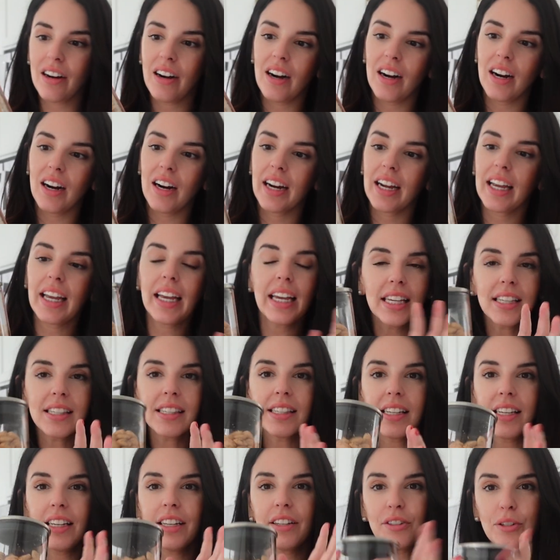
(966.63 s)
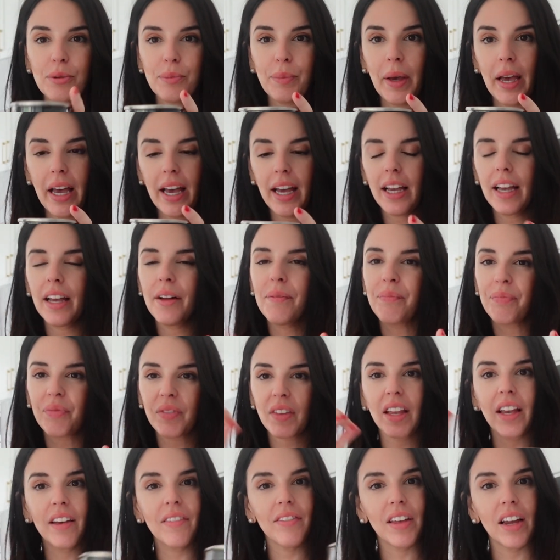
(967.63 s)
are easy to pick
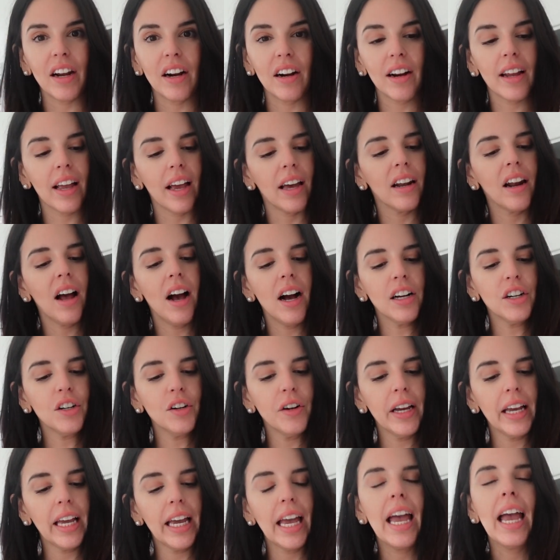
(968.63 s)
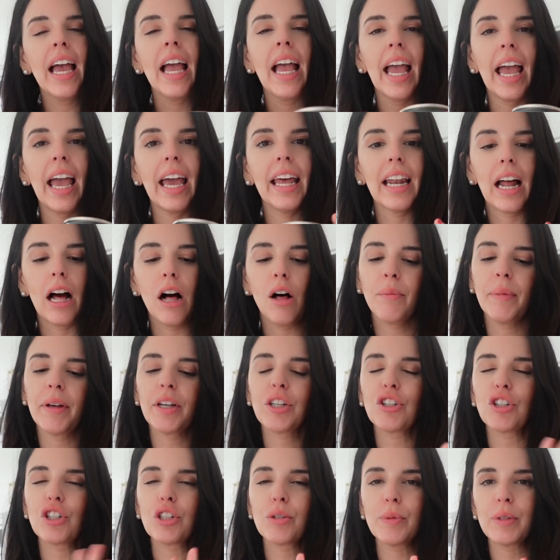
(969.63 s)
if they get hungry, and I'll make
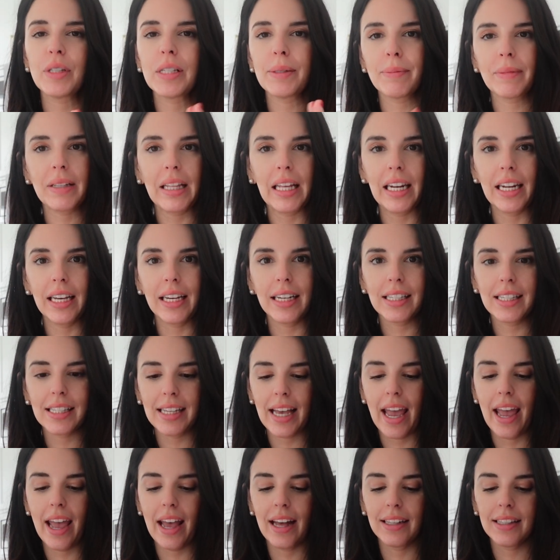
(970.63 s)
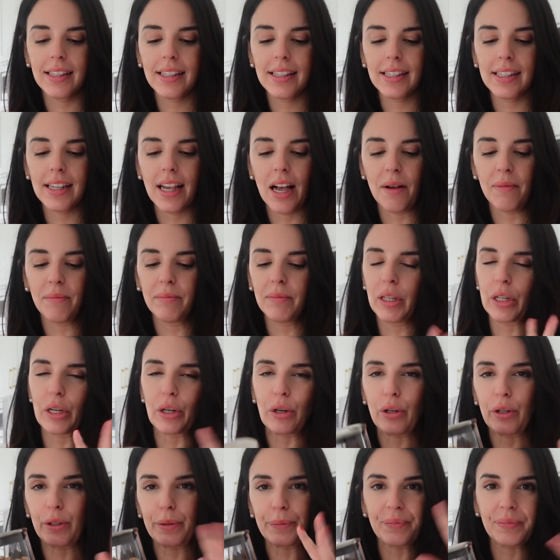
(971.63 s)
sure to put some Kleenex and some
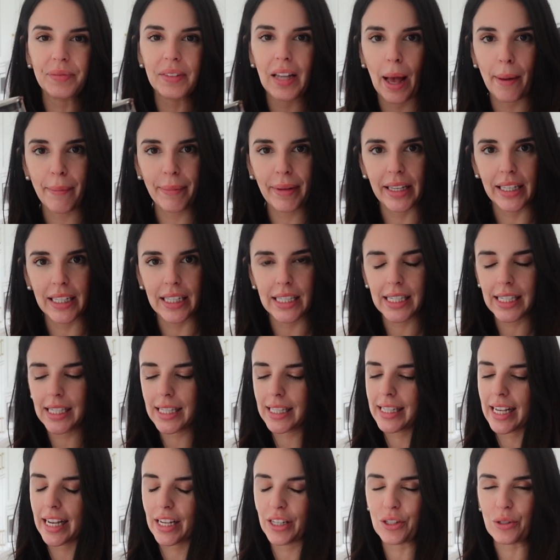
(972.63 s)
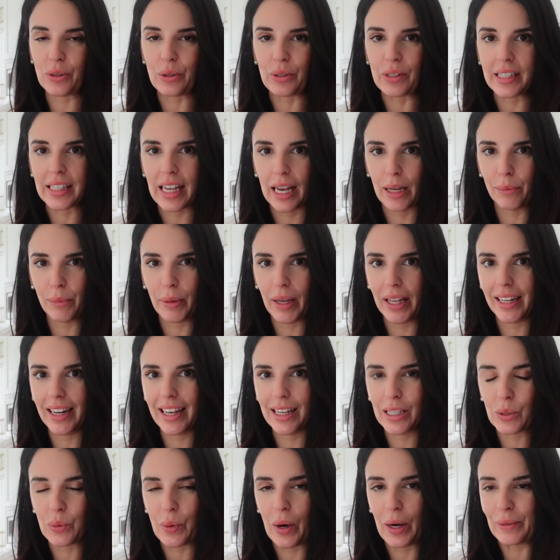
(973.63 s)
little napkins next to their side bed
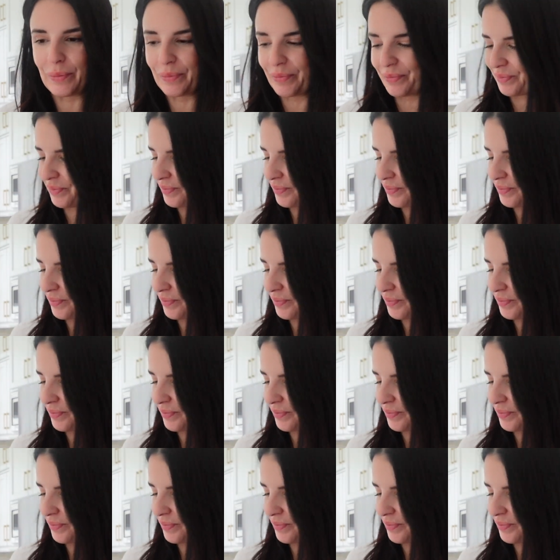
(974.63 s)
as well.